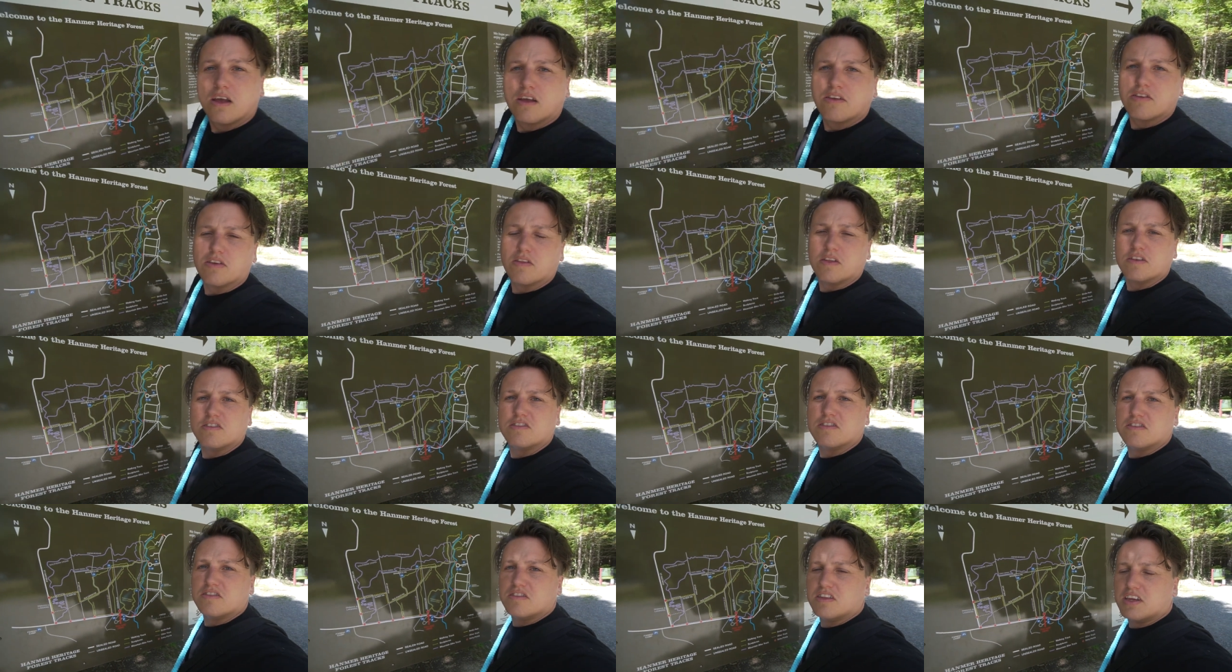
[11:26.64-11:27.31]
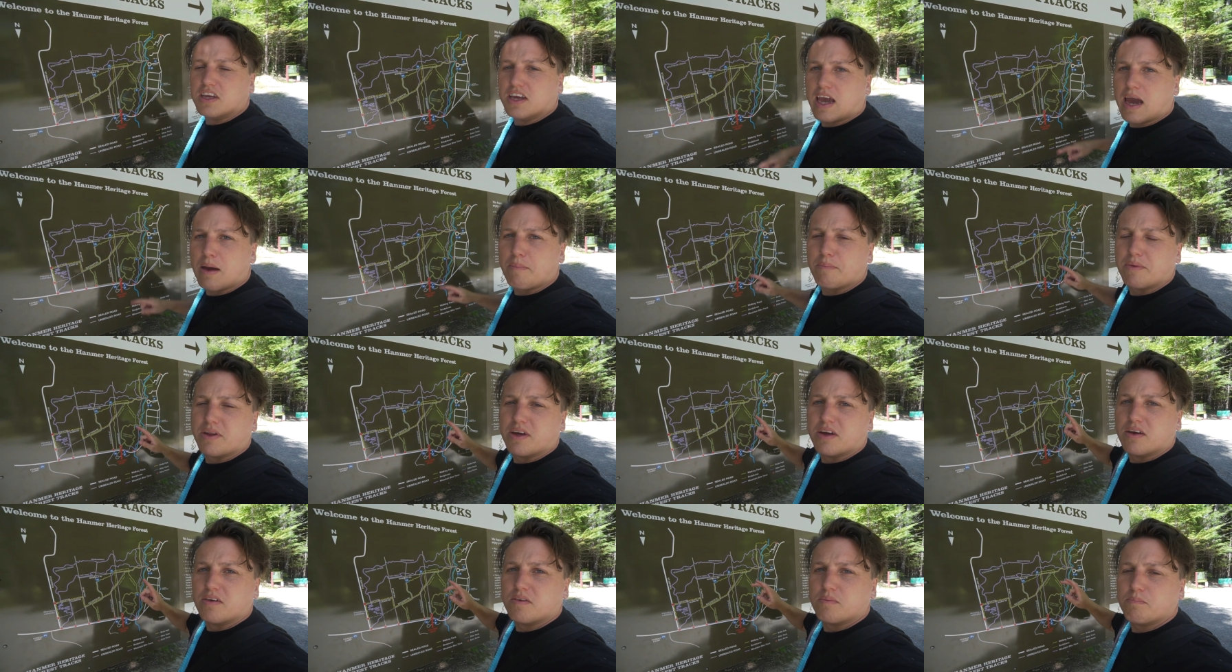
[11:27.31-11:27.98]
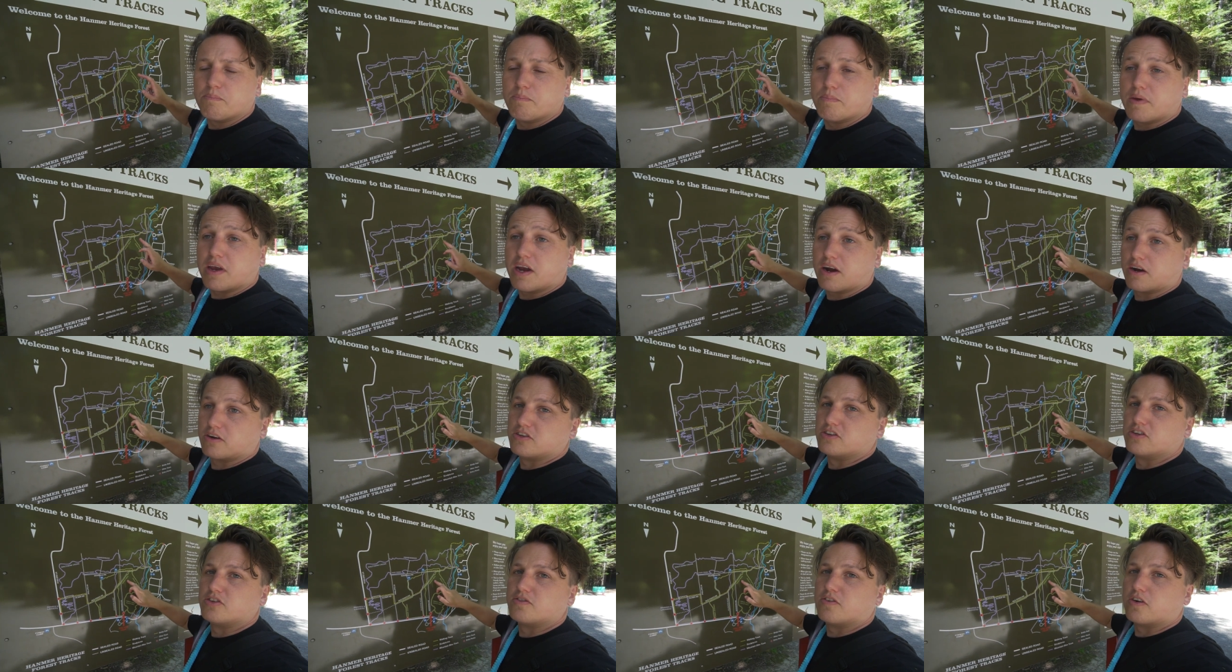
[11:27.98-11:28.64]
So this is the Hanmer
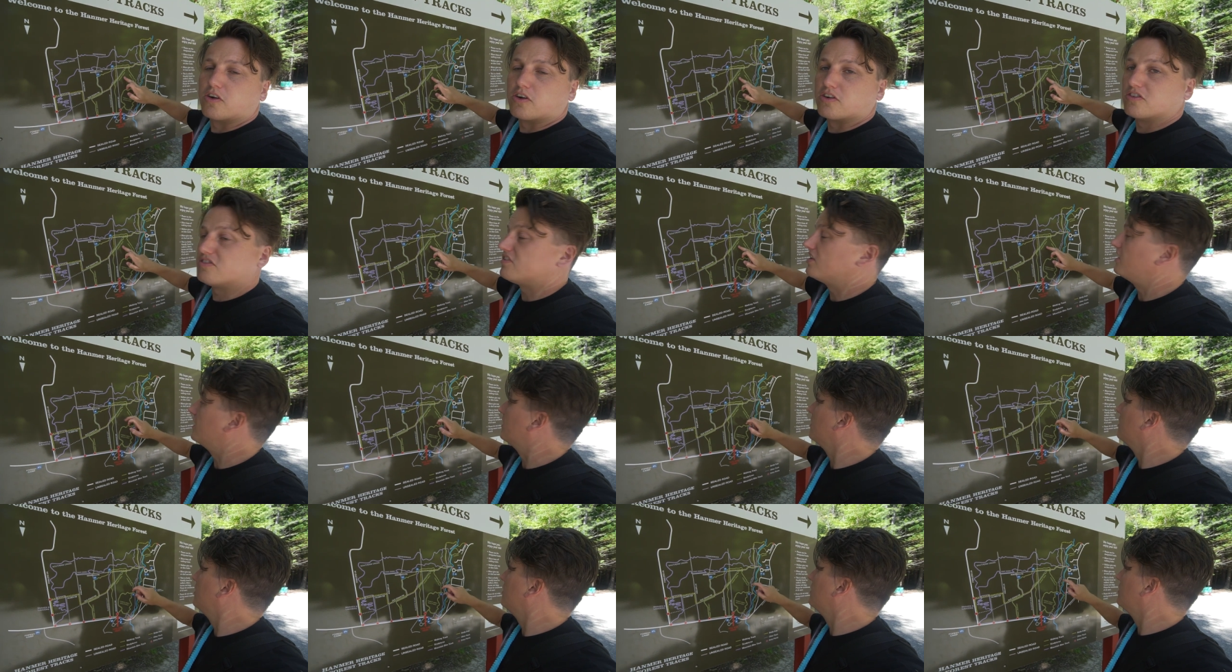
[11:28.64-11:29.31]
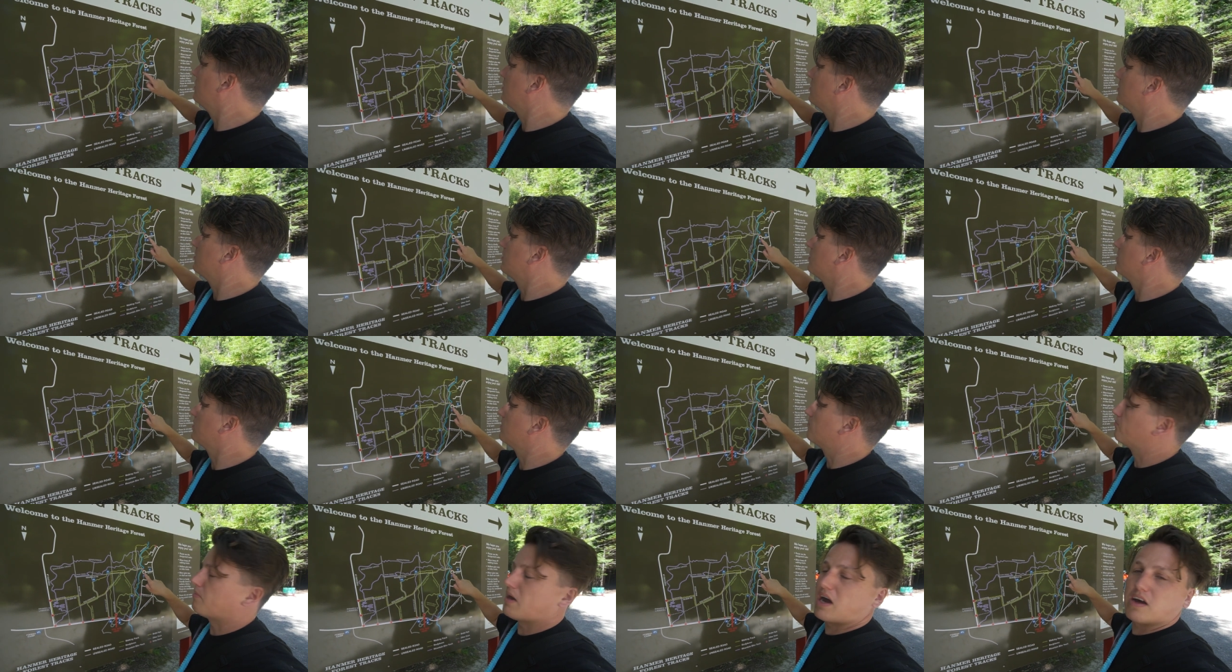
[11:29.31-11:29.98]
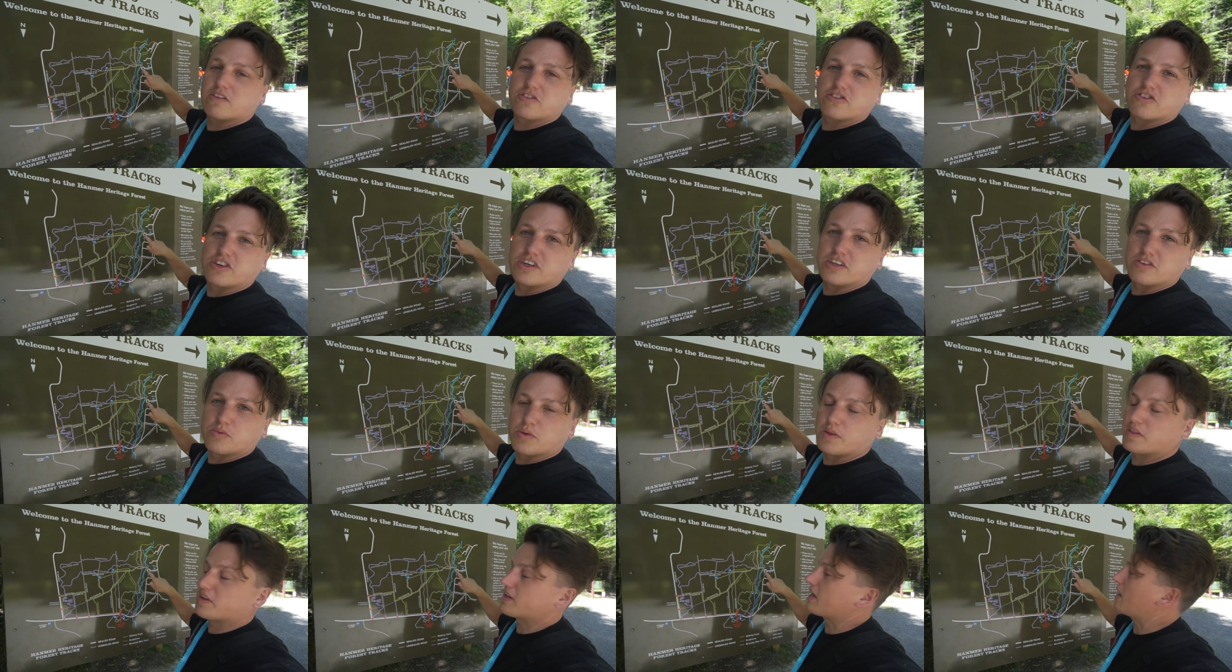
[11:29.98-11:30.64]
Heritage Forest here. Bath
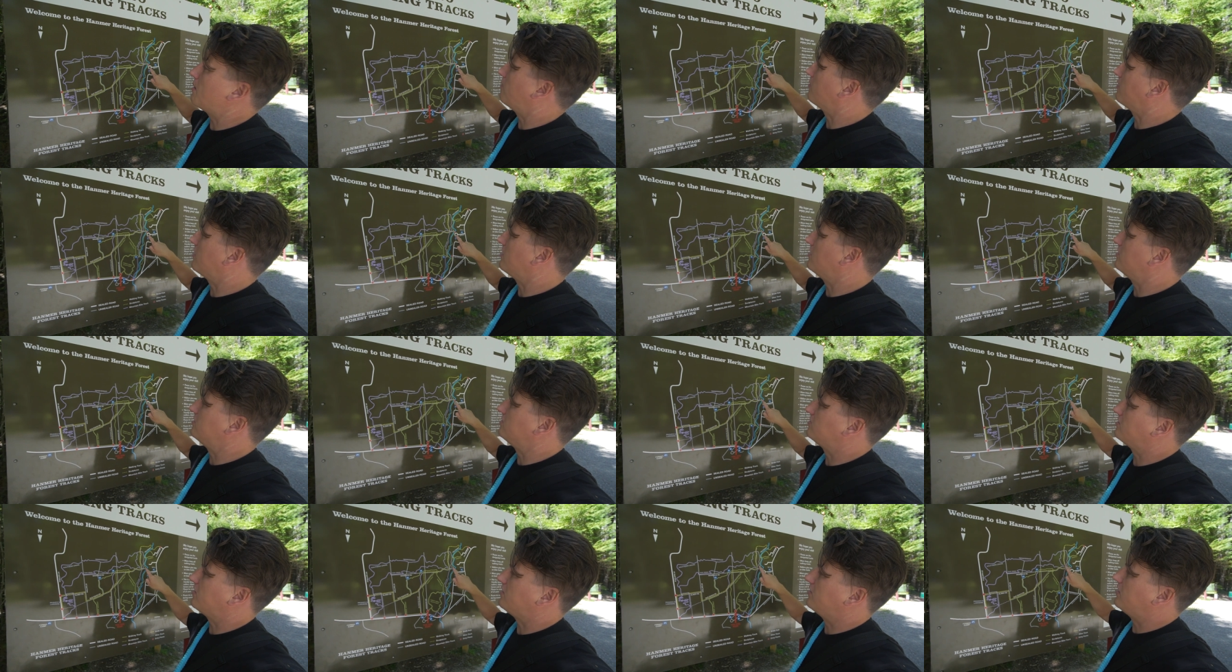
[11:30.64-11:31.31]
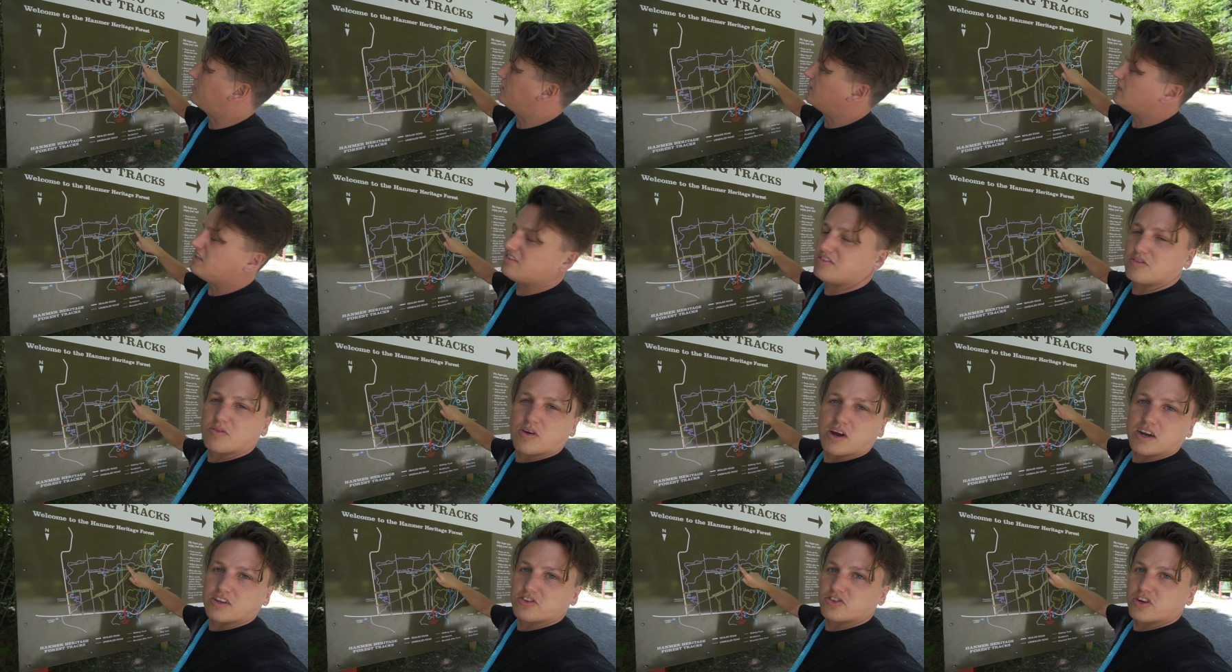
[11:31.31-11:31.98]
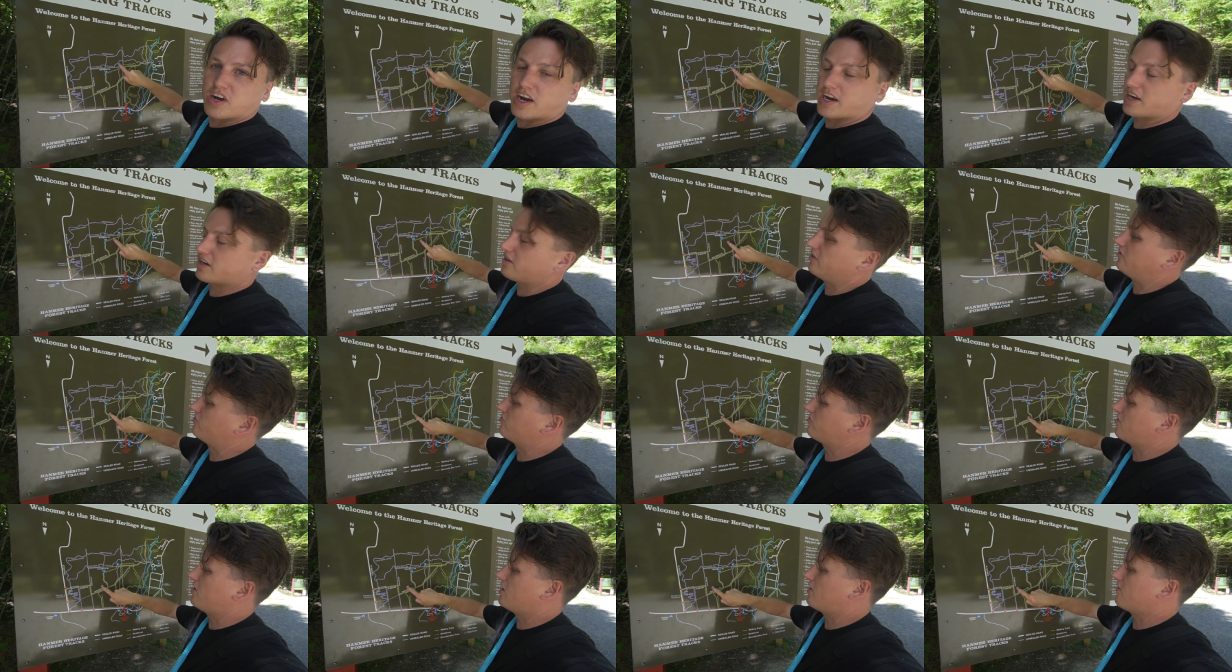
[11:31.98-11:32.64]
Street's where the campground is, and the Easy Rider track
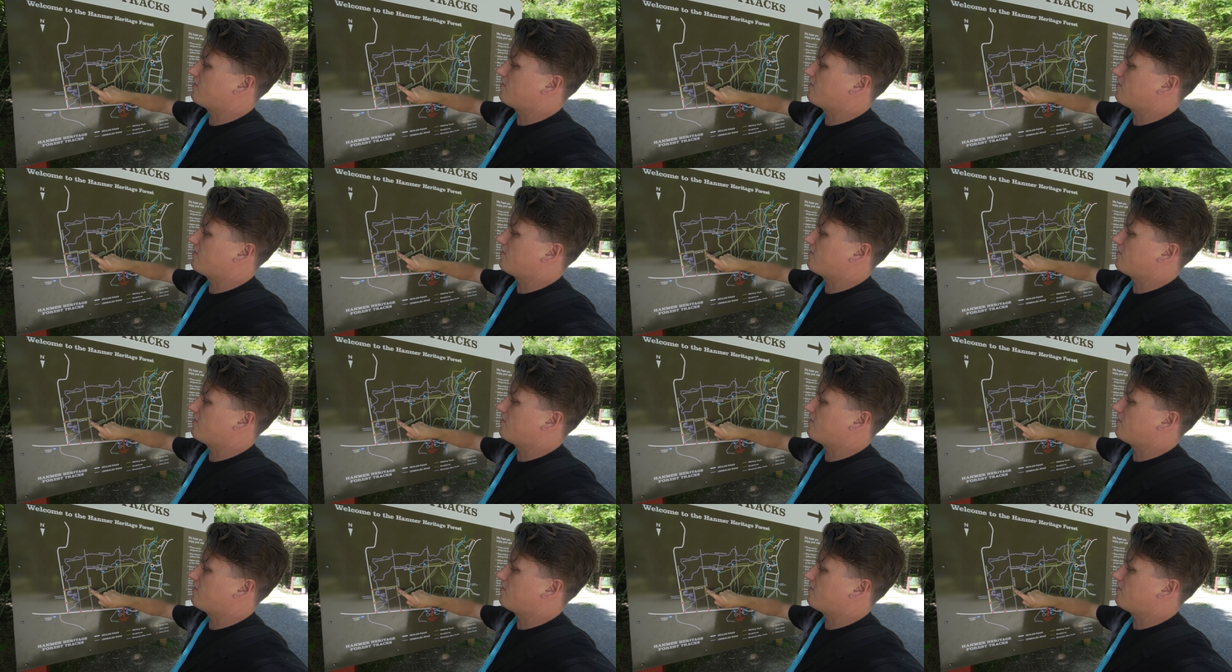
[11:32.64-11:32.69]
goes right